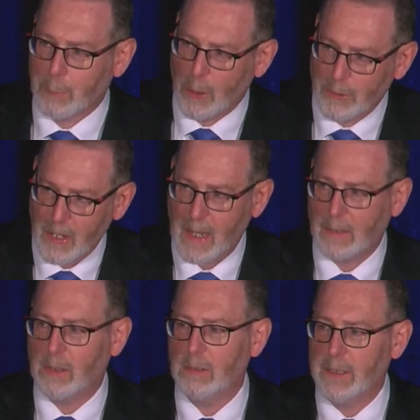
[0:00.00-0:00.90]

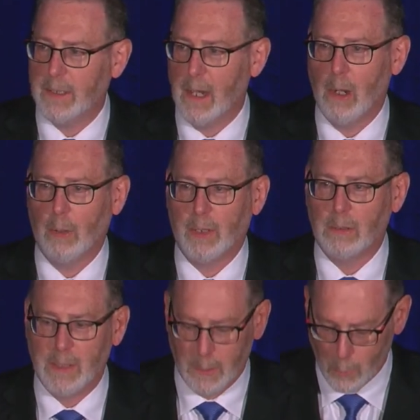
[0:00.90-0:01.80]
protect clean air and
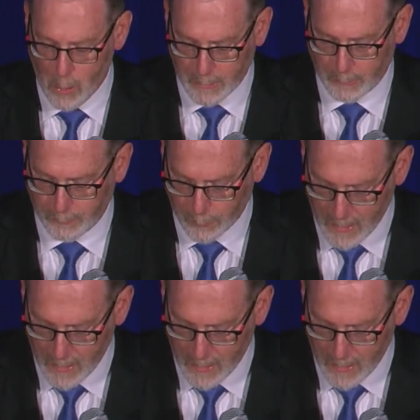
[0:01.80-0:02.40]
clean water for